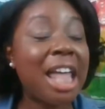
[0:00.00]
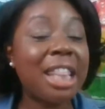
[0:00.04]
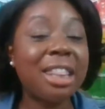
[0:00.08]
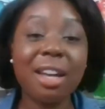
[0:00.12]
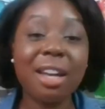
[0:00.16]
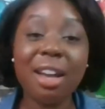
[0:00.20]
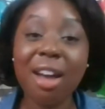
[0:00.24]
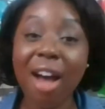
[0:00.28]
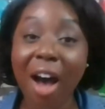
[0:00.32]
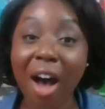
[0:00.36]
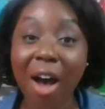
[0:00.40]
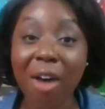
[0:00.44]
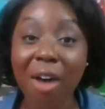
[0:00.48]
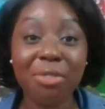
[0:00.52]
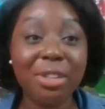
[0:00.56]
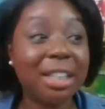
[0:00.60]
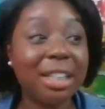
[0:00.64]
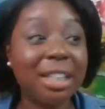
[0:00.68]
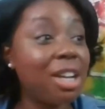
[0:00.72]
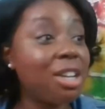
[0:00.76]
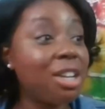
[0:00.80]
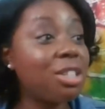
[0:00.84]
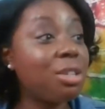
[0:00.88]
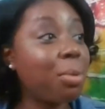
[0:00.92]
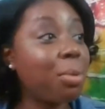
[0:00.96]
the
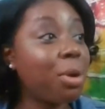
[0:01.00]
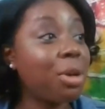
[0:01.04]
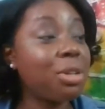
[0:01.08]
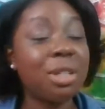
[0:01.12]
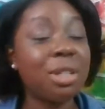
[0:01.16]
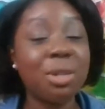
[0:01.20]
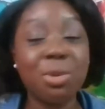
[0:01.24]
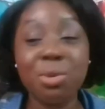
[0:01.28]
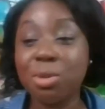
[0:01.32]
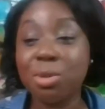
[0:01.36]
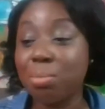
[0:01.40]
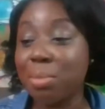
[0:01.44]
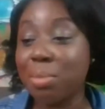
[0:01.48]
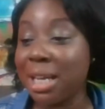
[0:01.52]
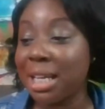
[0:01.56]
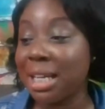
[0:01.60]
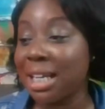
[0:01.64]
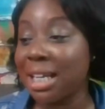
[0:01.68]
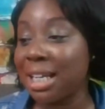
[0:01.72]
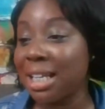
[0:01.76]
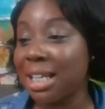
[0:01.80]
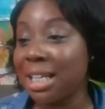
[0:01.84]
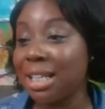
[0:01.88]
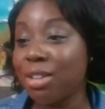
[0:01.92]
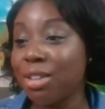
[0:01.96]
coffee. There's the person who's
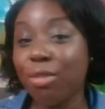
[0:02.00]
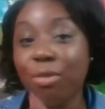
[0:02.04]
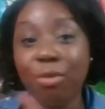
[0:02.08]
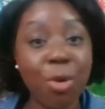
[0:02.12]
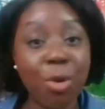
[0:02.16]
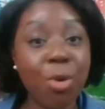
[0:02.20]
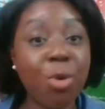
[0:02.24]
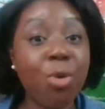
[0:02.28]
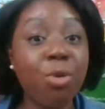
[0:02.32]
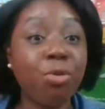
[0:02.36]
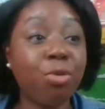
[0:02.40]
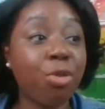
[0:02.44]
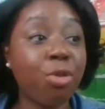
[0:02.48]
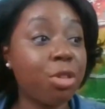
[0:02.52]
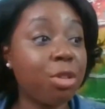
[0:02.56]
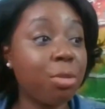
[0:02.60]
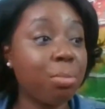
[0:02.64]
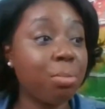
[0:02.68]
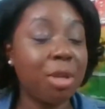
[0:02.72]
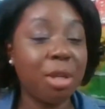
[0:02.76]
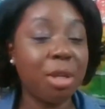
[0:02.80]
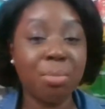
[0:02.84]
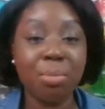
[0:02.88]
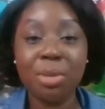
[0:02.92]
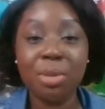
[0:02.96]
making the food for
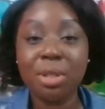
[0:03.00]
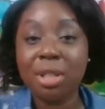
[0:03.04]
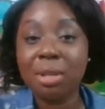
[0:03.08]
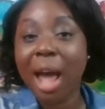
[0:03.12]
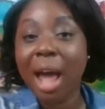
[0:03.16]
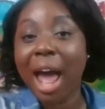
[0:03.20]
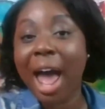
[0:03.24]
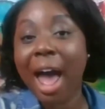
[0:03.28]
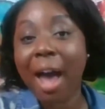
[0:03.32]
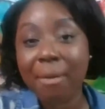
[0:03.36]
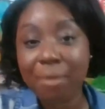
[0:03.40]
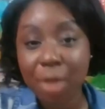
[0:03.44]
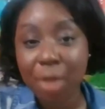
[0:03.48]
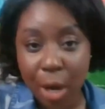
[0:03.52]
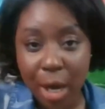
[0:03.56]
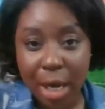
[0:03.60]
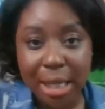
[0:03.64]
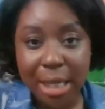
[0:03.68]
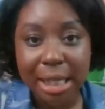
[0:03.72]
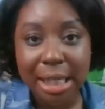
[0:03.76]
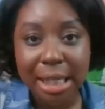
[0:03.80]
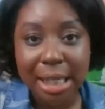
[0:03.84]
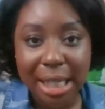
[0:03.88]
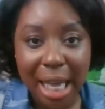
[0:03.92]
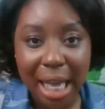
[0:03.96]
the people to have
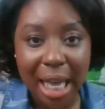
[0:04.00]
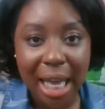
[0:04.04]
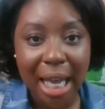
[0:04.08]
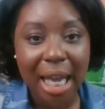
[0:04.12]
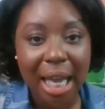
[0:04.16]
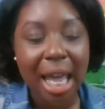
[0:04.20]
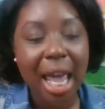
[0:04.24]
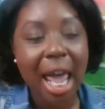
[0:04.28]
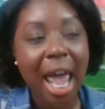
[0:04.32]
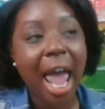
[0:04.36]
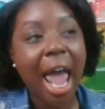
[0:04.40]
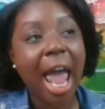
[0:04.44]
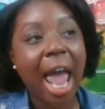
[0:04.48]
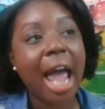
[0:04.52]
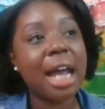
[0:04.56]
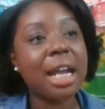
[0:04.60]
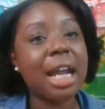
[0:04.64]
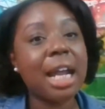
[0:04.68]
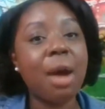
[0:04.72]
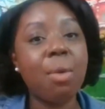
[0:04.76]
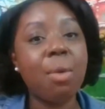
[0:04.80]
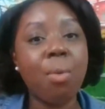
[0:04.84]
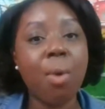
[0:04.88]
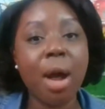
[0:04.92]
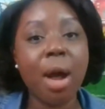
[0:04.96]
on set.
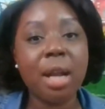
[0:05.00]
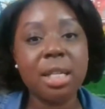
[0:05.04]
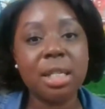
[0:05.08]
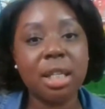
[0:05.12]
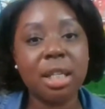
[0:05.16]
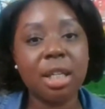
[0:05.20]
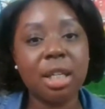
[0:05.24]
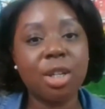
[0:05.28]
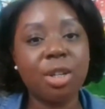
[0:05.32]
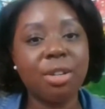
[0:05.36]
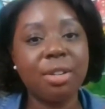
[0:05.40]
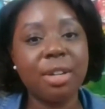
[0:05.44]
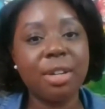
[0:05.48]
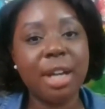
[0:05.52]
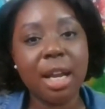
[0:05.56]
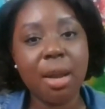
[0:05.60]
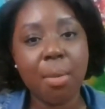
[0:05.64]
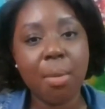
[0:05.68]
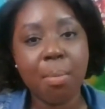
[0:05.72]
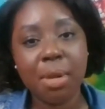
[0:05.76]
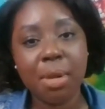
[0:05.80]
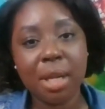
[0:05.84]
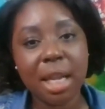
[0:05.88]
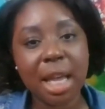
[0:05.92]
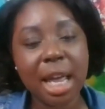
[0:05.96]
And I wanted to create
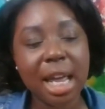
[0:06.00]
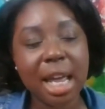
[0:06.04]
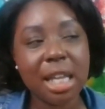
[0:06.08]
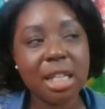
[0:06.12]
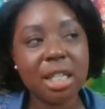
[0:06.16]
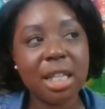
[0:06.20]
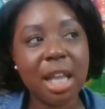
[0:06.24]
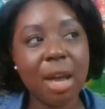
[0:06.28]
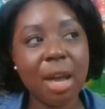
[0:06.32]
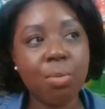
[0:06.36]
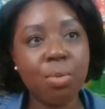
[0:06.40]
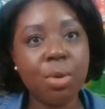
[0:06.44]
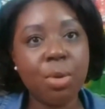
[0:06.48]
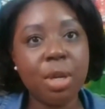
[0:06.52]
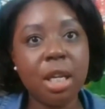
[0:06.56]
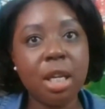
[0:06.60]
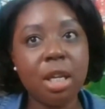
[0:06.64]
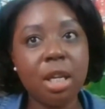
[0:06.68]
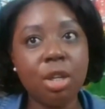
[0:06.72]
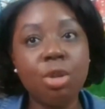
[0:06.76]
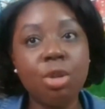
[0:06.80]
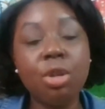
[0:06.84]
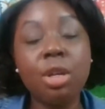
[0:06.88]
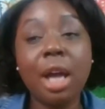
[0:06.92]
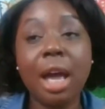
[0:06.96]
a place that
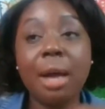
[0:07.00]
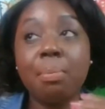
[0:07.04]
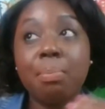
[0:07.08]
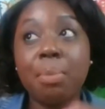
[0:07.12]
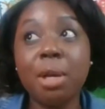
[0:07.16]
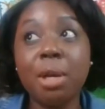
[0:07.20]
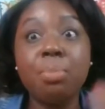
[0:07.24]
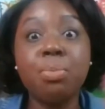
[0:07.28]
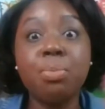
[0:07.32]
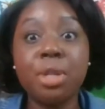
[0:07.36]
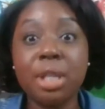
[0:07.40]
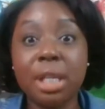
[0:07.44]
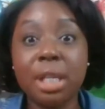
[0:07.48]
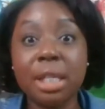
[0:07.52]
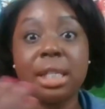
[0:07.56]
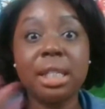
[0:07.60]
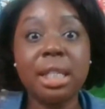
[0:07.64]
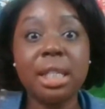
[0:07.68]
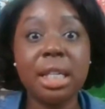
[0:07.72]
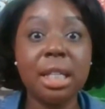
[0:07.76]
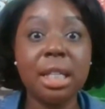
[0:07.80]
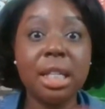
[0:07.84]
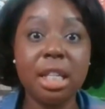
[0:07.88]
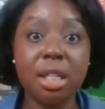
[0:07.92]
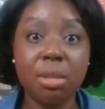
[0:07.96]
we, you get, people could
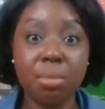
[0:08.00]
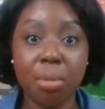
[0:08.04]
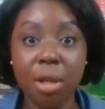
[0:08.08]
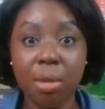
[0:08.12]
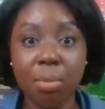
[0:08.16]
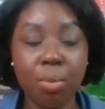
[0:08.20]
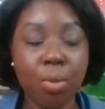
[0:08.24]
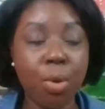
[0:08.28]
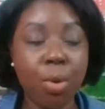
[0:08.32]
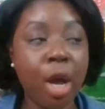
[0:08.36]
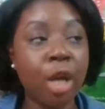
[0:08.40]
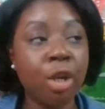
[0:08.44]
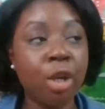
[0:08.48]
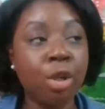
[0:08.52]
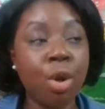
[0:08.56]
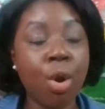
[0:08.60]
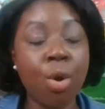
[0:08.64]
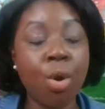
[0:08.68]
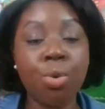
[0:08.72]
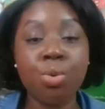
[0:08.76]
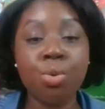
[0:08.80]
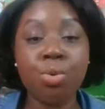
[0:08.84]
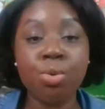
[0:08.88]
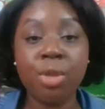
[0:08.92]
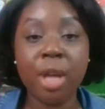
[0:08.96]
see these people and
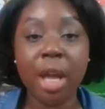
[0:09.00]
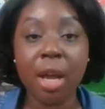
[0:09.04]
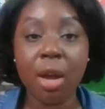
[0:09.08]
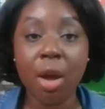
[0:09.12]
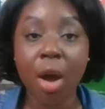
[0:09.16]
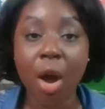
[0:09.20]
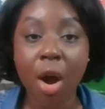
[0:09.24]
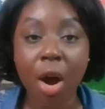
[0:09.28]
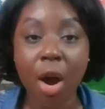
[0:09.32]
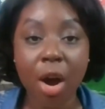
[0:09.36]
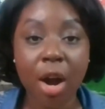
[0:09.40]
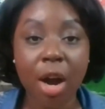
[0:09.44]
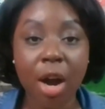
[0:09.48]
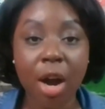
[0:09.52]
know who they are